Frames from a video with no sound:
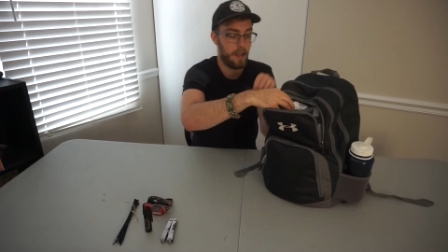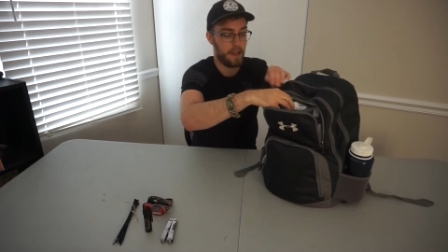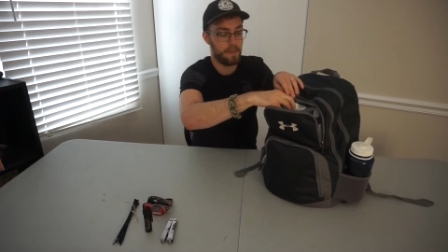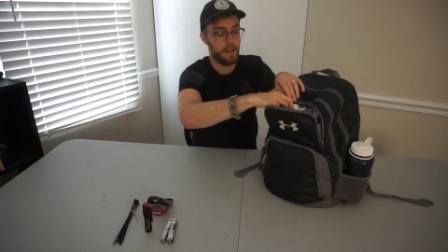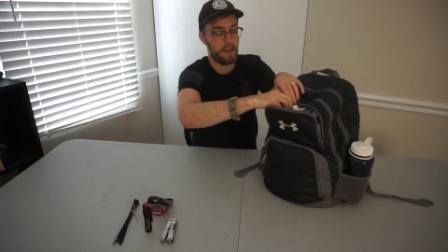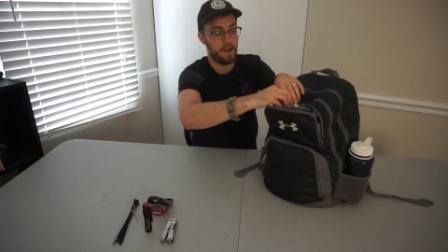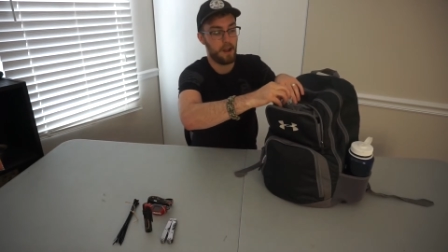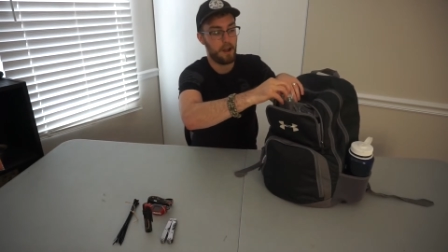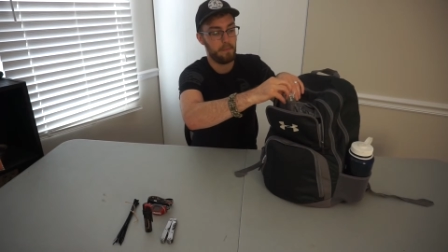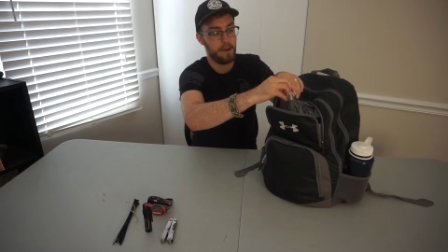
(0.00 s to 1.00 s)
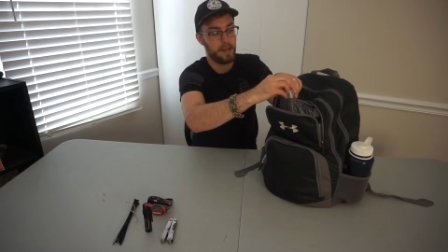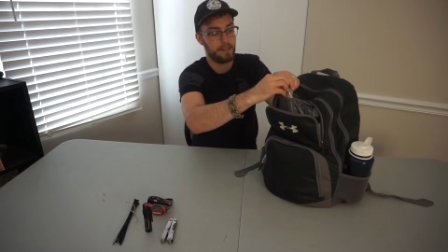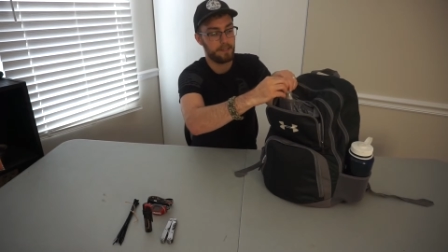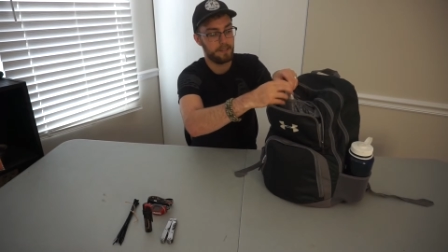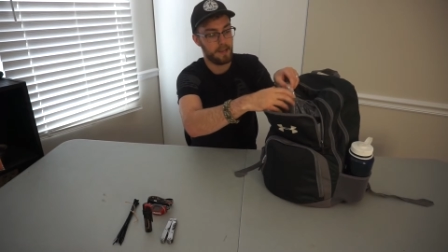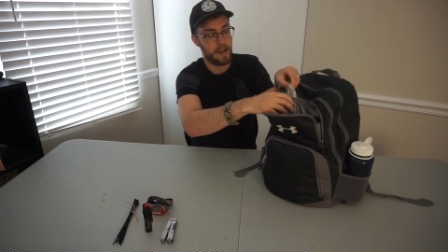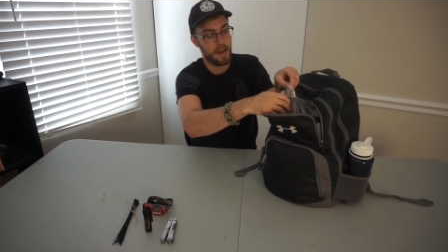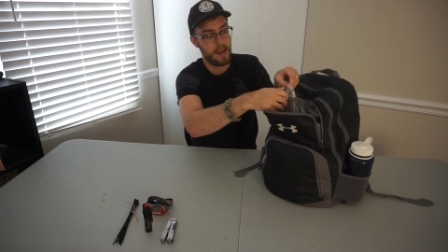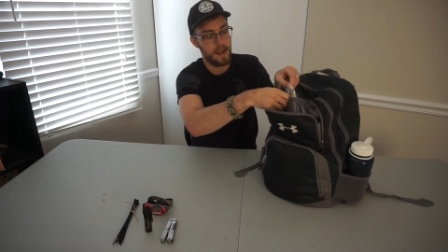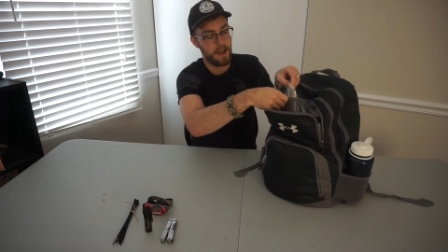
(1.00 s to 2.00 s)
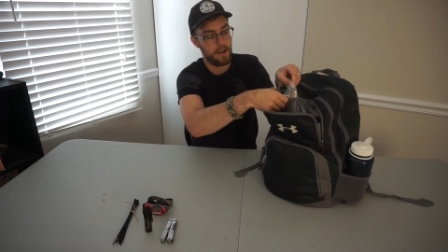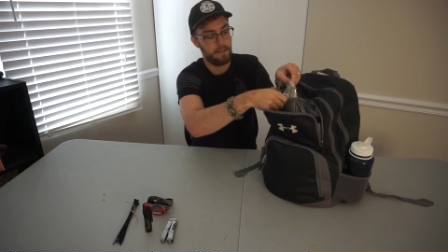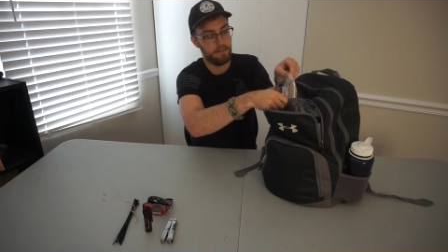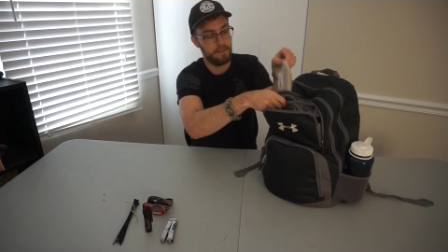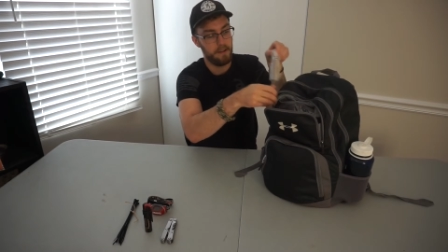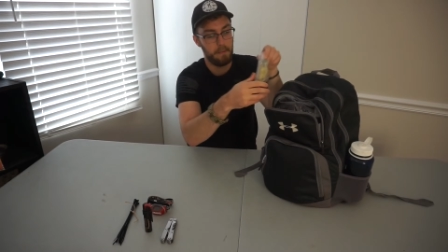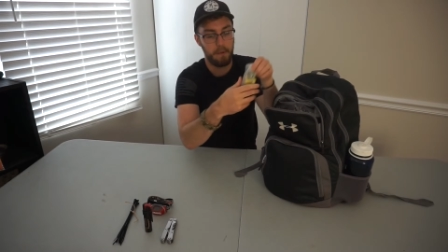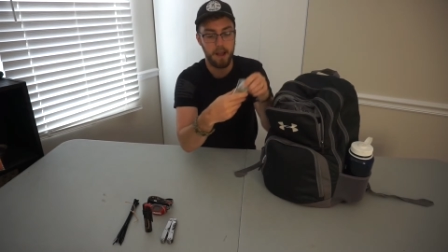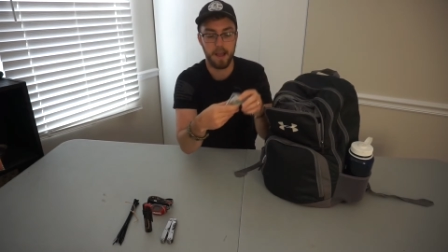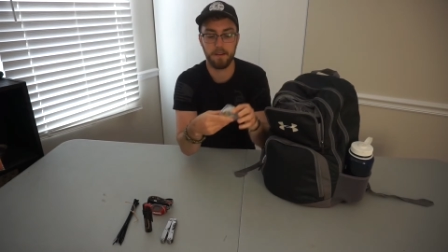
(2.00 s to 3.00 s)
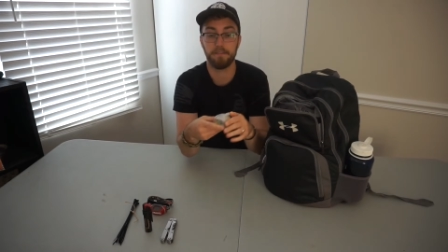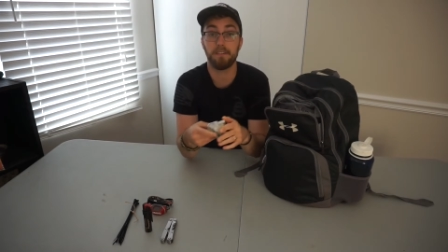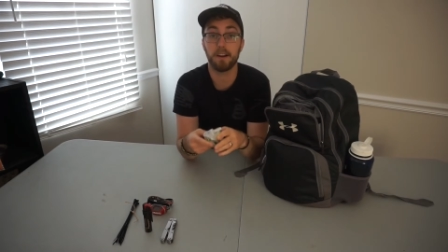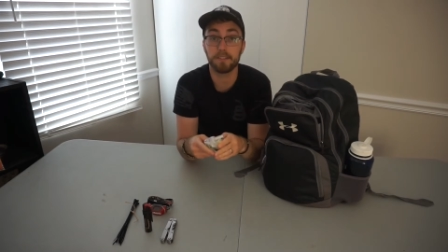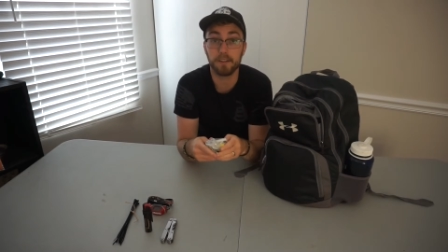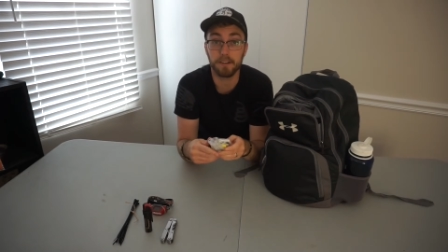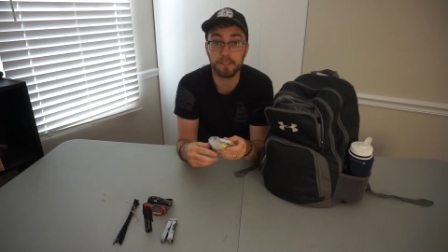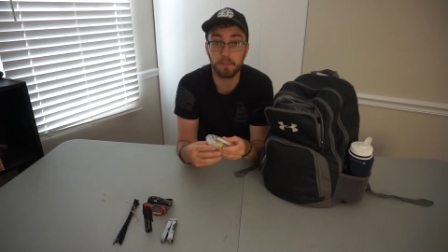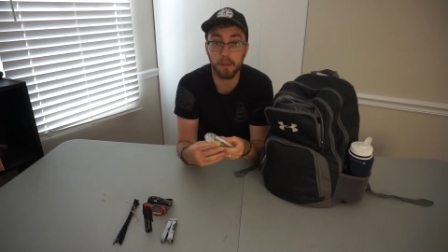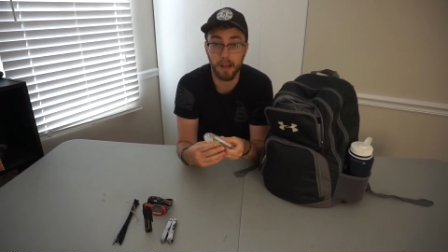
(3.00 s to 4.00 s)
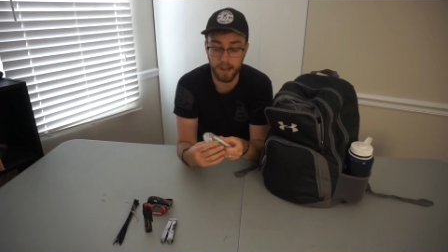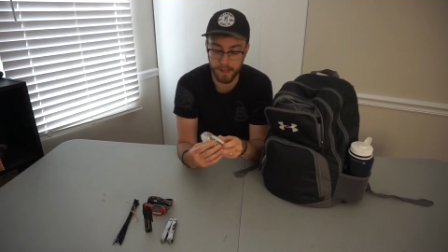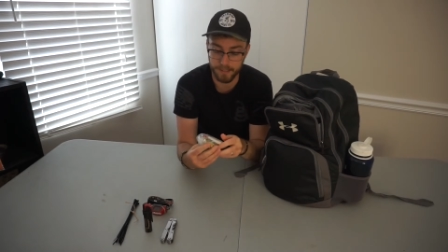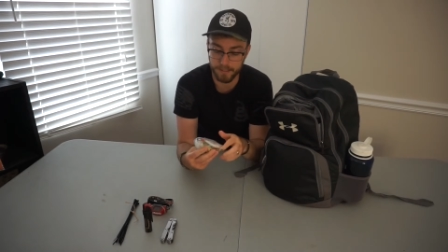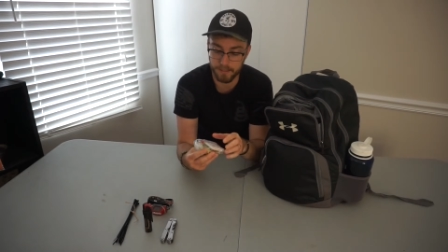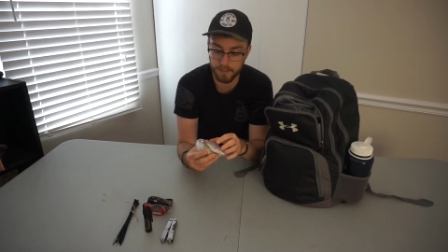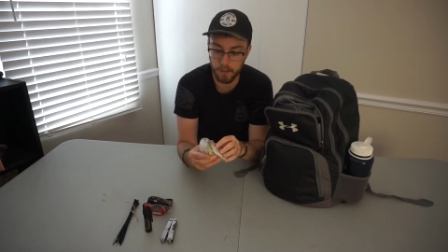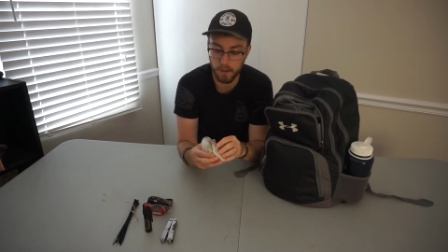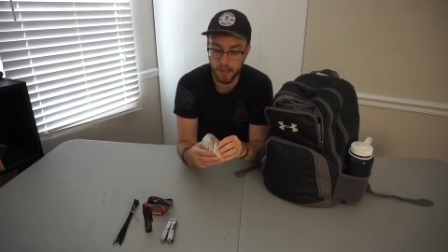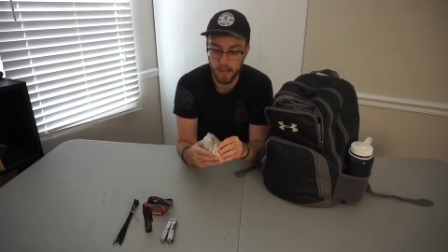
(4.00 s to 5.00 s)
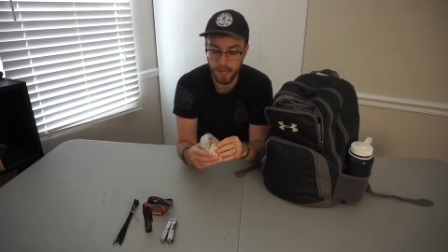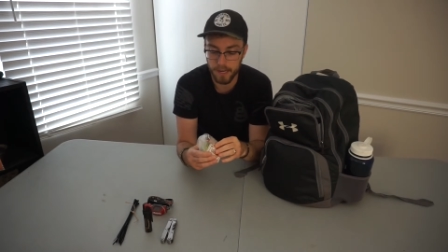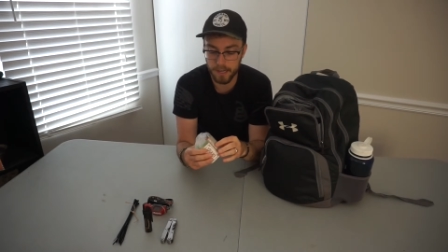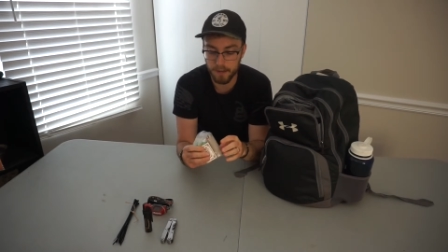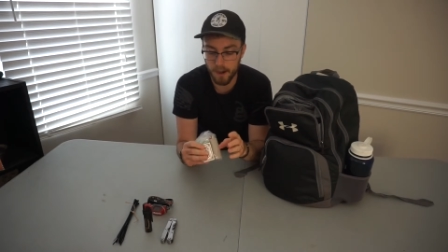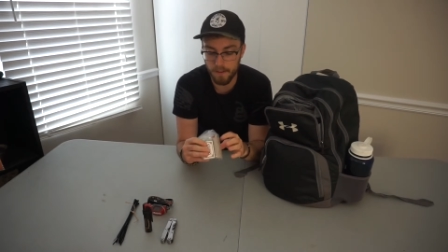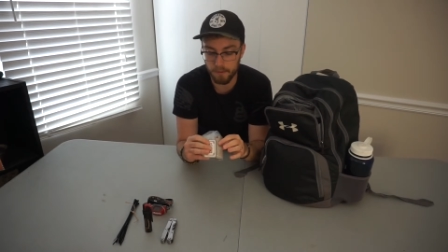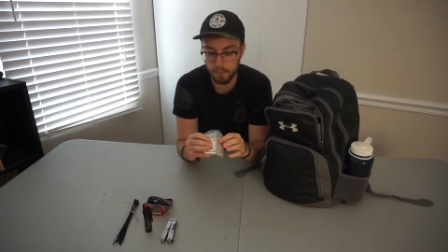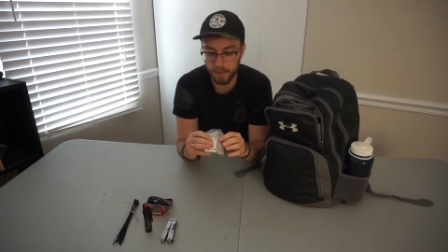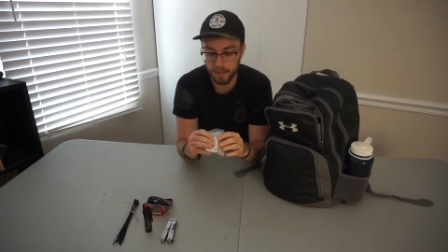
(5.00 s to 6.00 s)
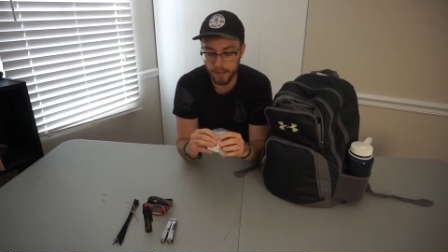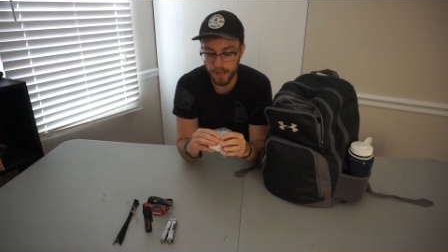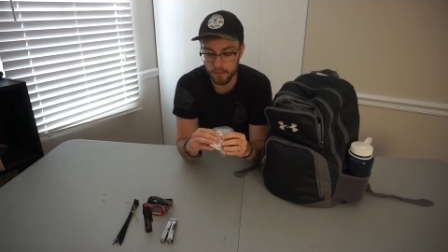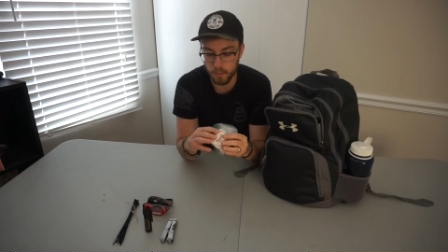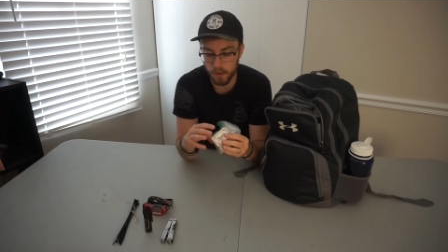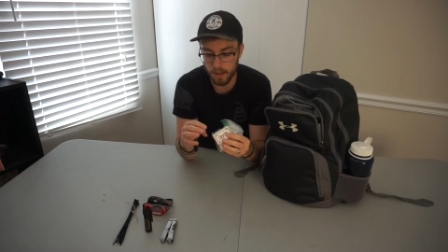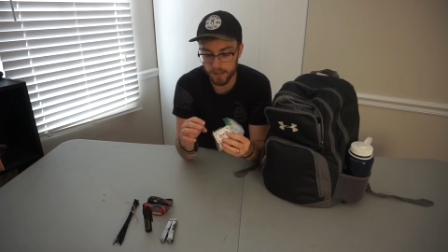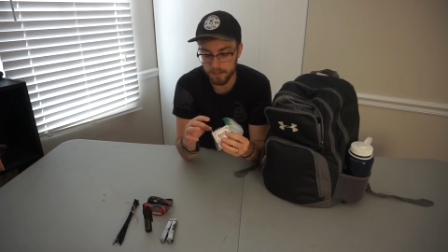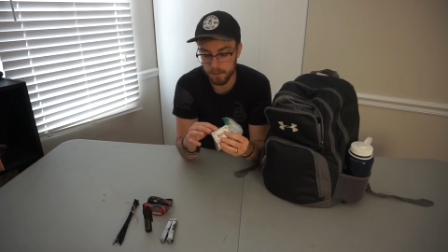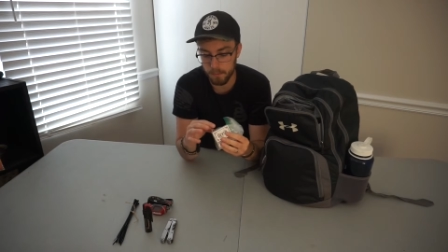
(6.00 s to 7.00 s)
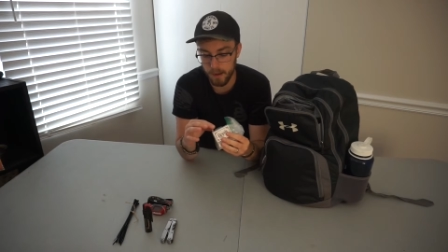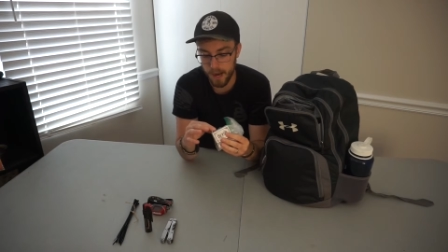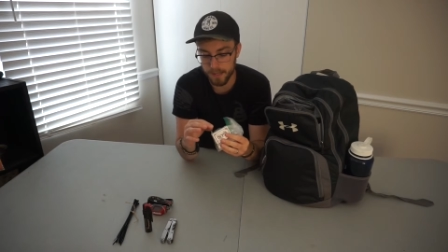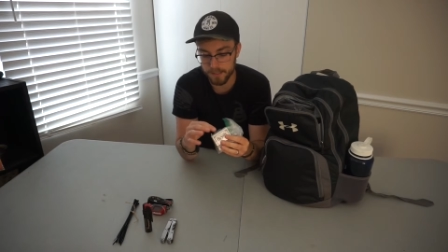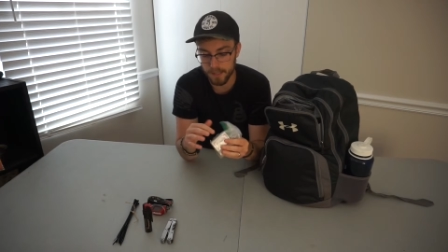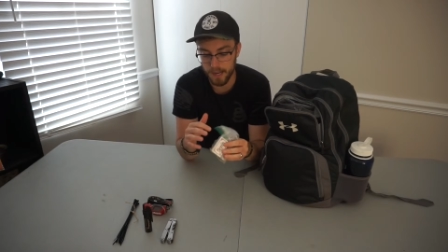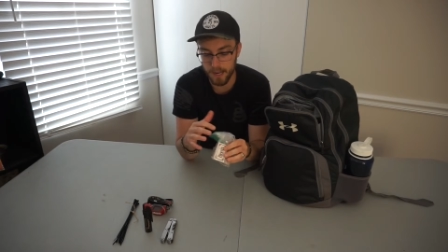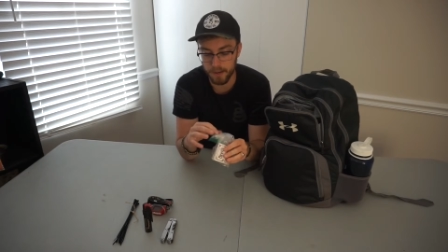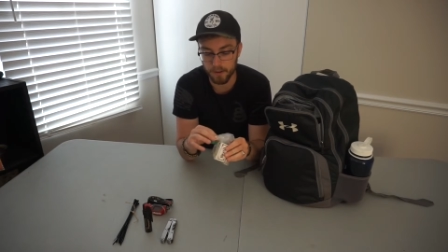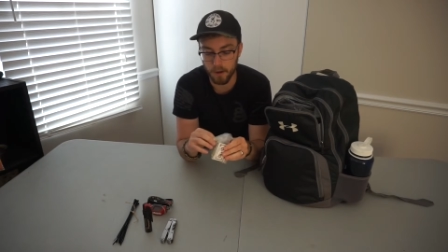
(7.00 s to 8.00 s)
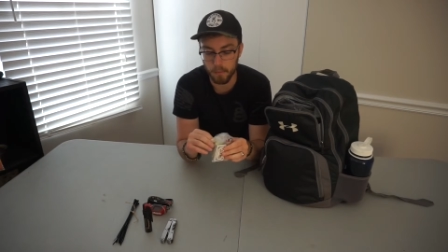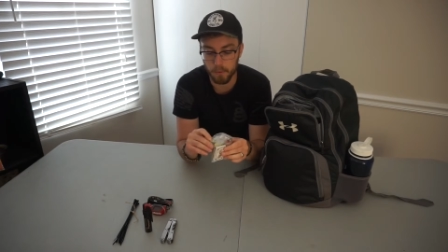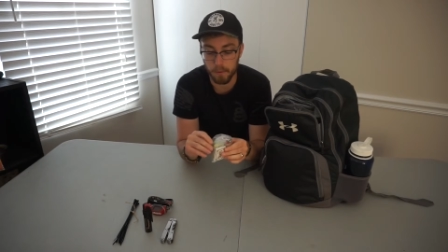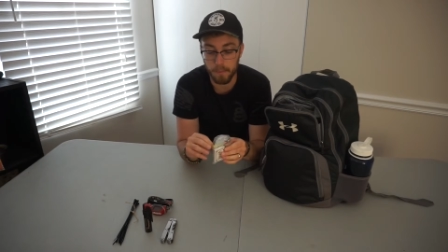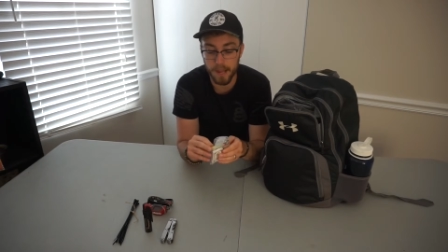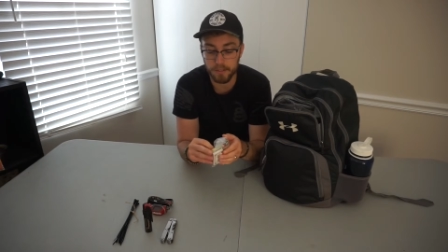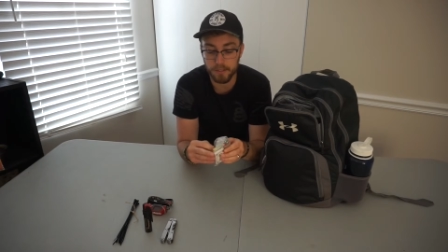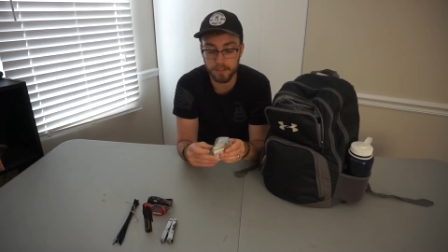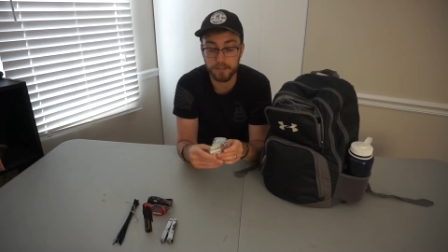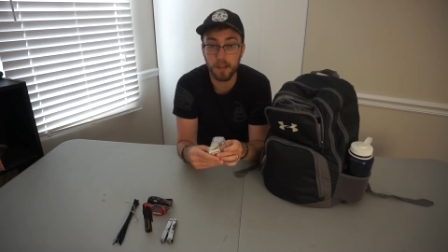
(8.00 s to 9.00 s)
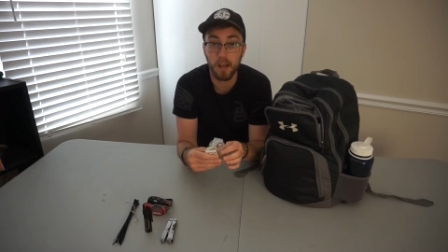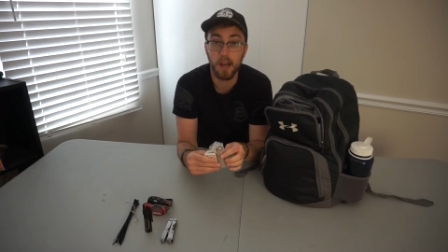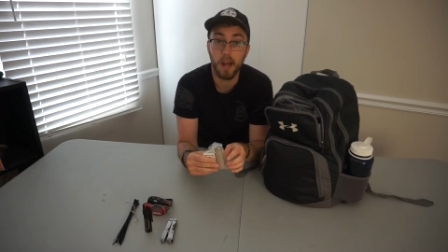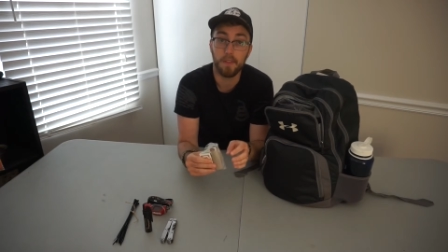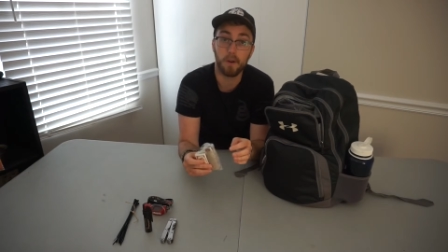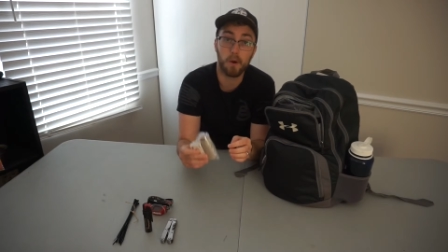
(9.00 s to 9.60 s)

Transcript: And then up next I have my fire starting supplies. So in here I have a Bic as well as some box and cardboard matches, and they're